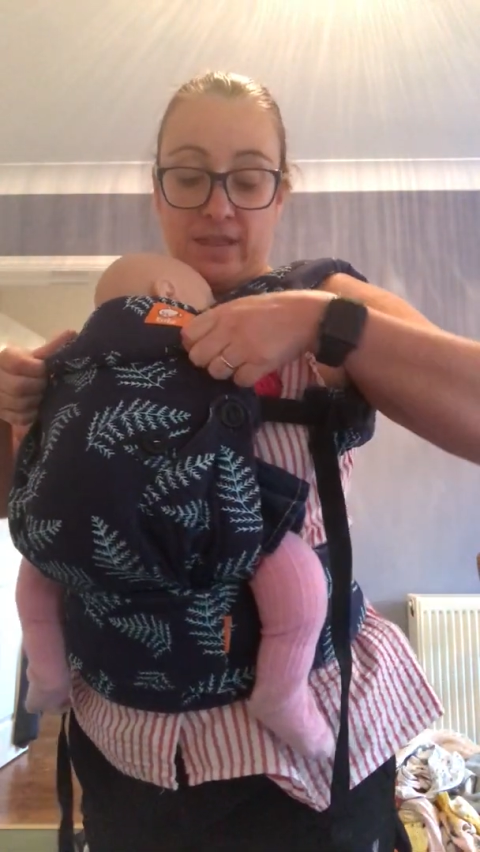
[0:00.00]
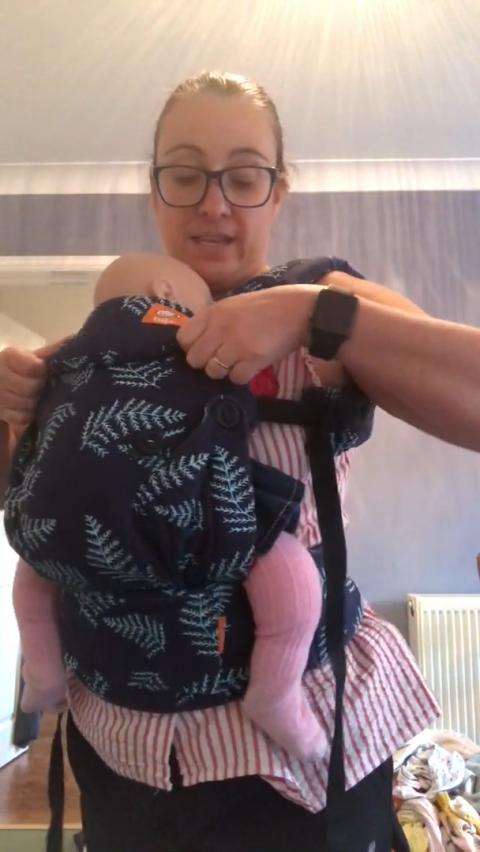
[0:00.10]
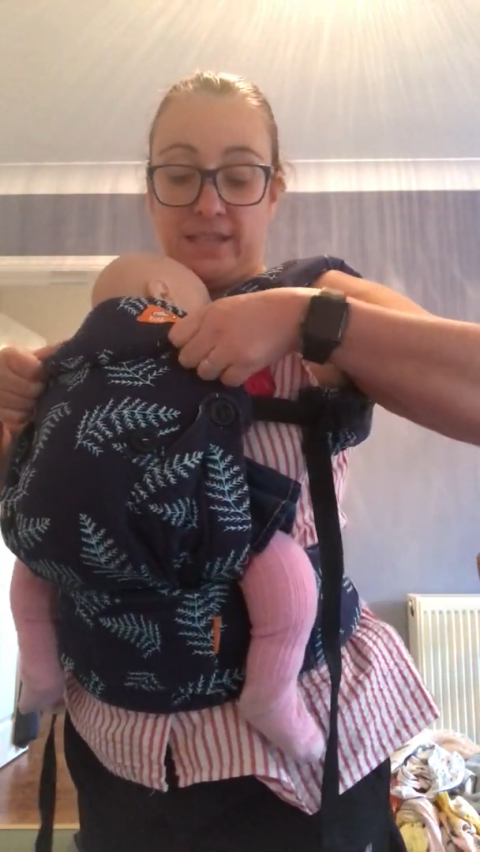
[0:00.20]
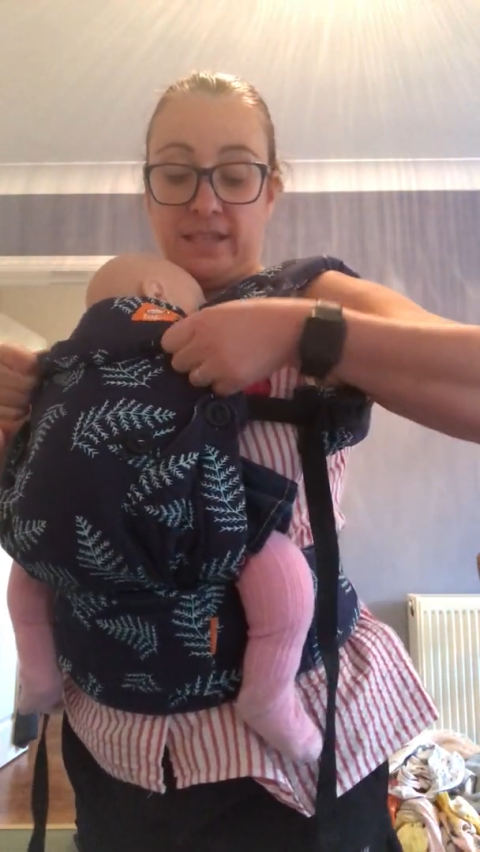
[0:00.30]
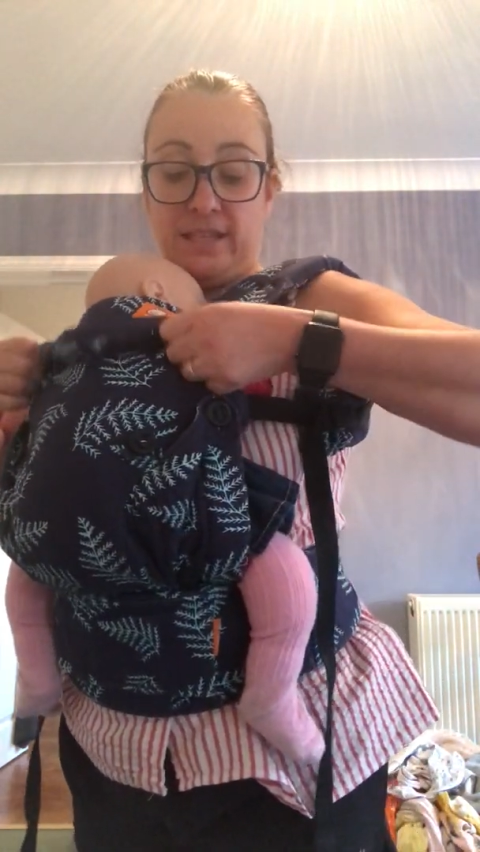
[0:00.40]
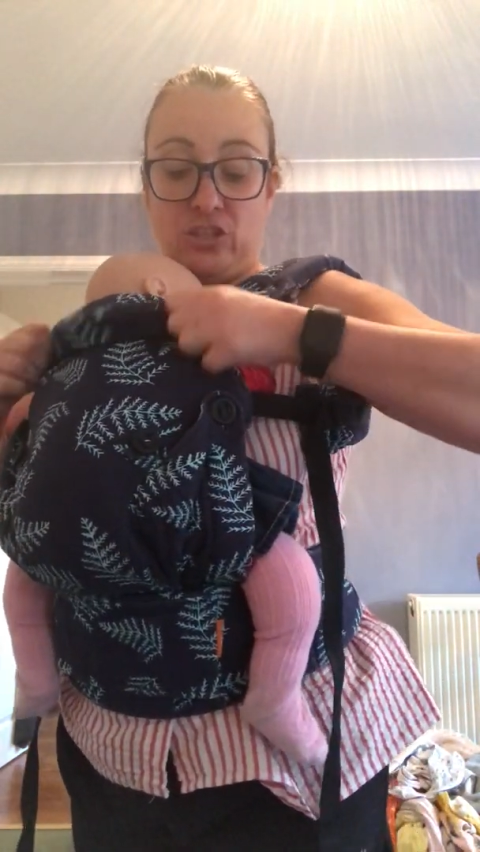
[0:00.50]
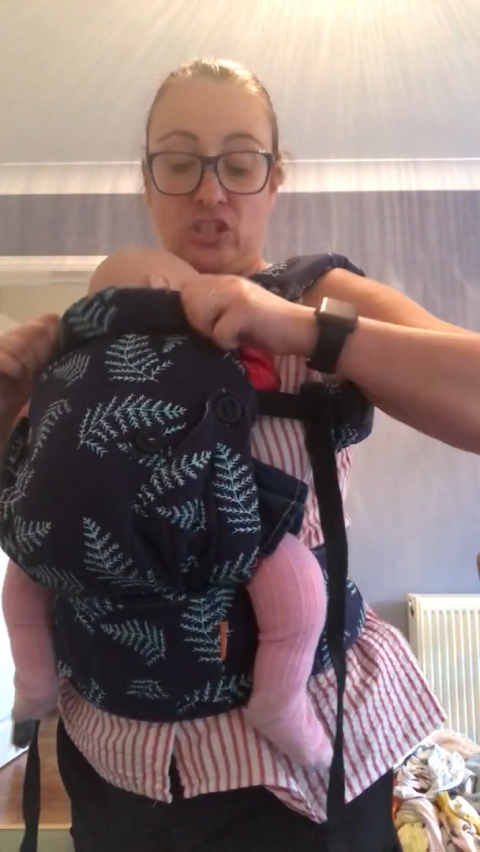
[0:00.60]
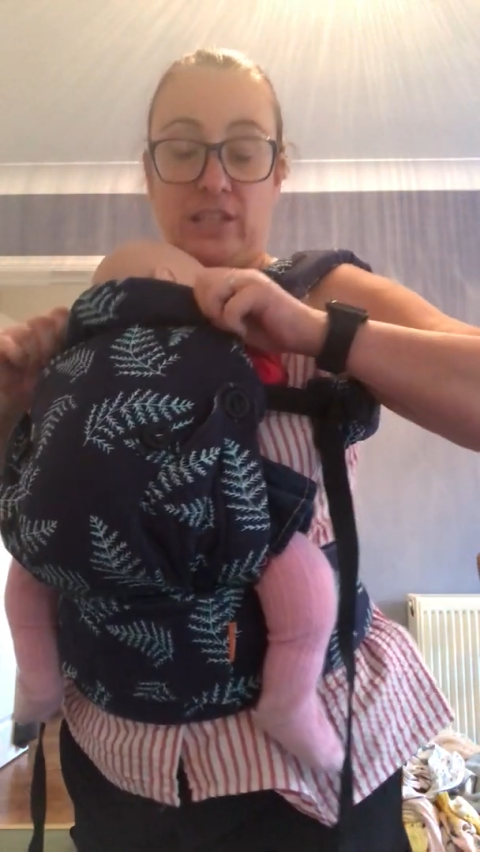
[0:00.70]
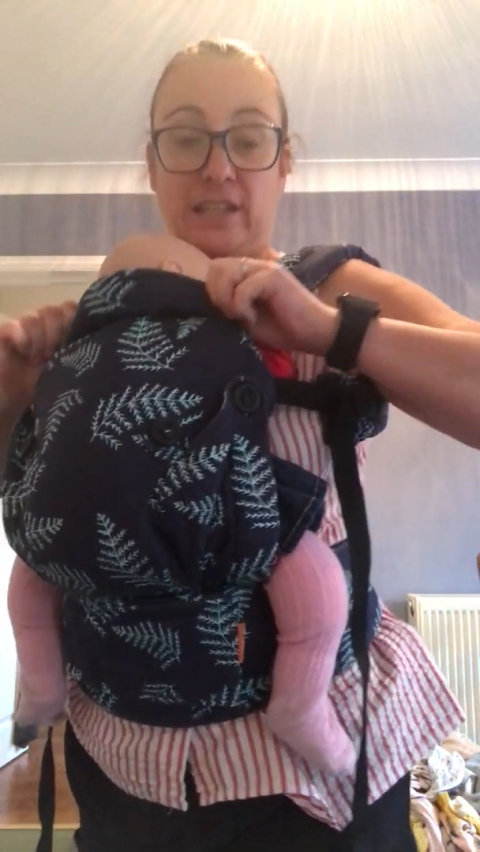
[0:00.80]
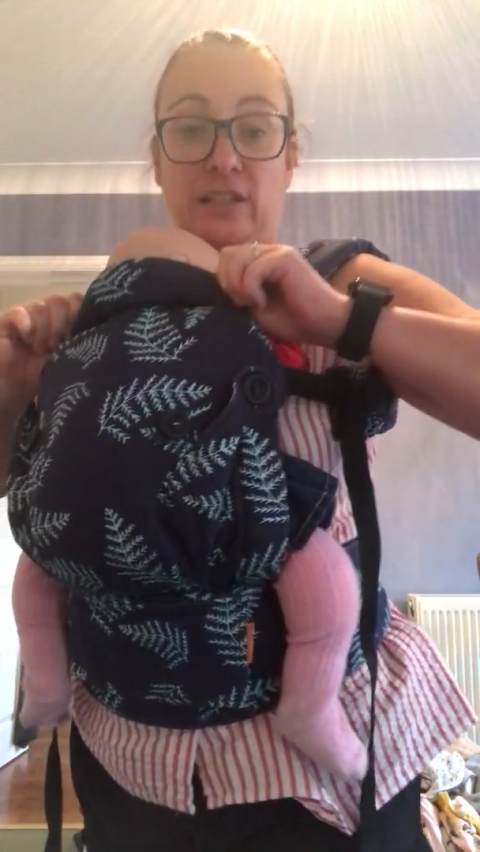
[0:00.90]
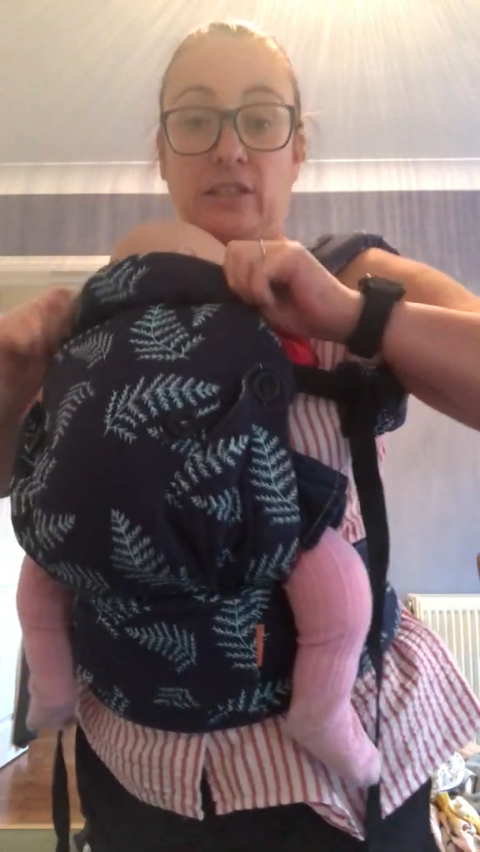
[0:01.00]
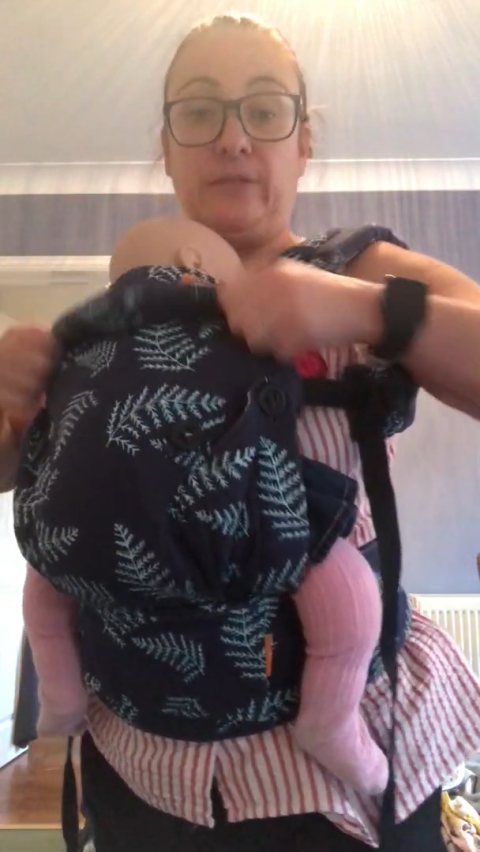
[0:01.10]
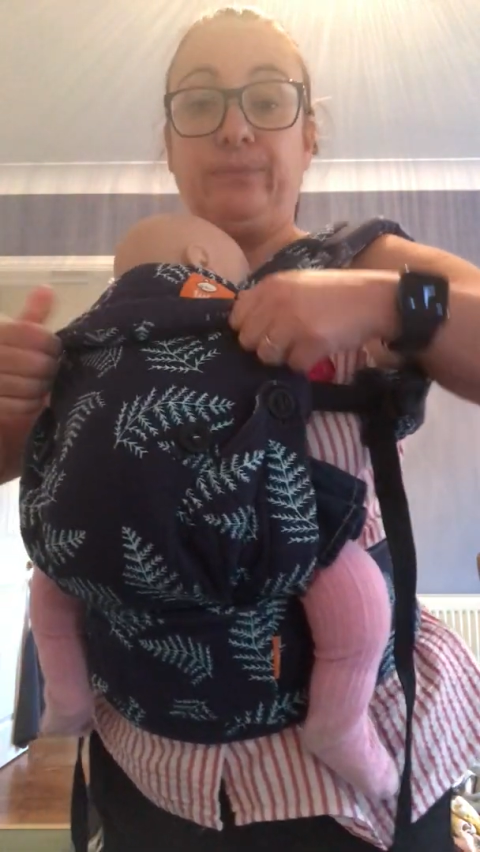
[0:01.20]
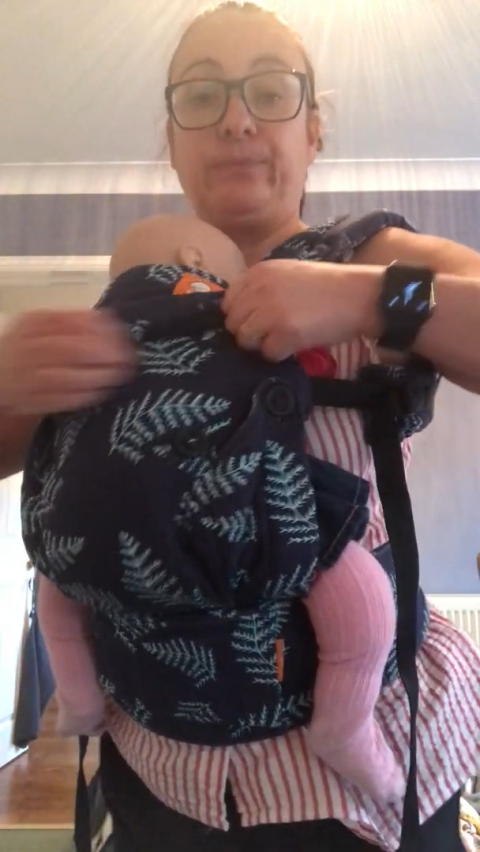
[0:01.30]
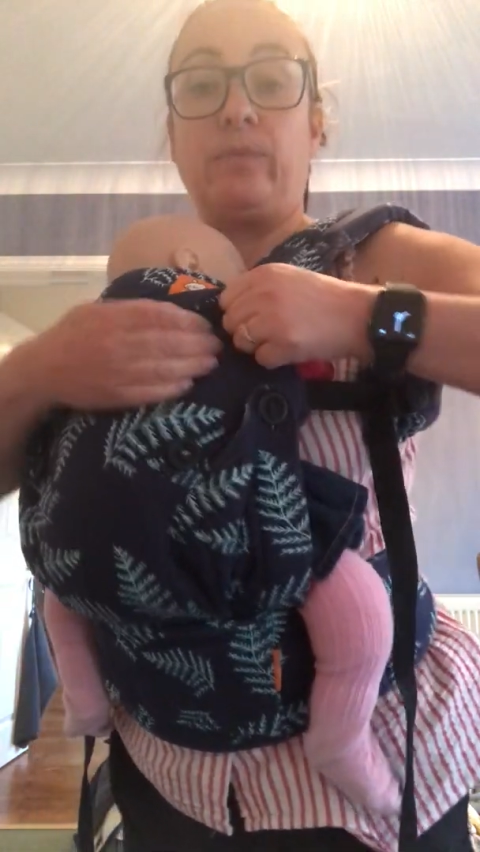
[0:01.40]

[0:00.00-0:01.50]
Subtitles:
This is just a little